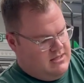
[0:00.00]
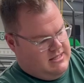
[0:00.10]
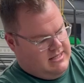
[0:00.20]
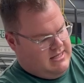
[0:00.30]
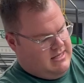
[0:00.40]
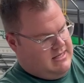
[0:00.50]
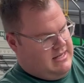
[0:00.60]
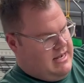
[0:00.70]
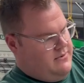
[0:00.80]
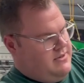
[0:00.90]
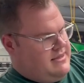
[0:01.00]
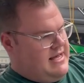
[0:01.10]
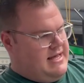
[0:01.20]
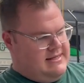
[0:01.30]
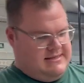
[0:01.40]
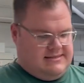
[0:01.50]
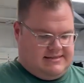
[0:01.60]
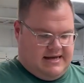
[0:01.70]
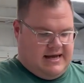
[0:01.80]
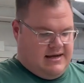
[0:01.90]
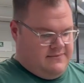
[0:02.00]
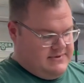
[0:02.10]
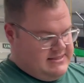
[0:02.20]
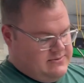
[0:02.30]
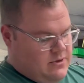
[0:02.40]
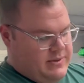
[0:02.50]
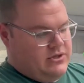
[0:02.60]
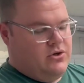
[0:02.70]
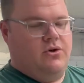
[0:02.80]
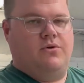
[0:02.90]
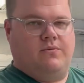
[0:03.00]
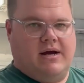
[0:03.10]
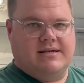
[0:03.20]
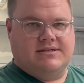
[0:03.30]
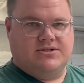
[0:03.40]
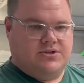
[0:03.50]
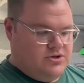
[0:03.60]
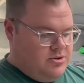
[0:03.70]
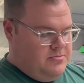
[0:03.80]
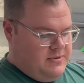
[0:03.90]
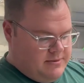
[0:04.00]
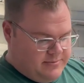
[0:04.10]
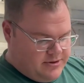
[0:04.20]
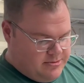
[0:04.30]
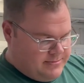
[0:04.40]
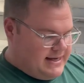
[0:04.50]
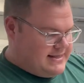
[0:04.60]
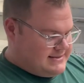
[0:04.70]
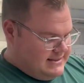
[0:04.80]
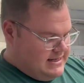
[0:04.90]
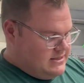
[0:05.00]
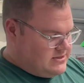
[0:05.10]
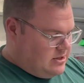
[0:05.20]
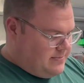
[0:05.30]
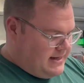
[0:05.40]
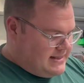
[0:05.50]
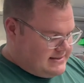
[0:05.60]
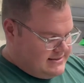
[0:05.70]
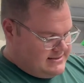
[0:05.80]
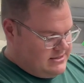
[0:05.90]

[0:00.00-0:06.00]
and out with that is this is what we call the riser tube, the bottom basket and the top basket.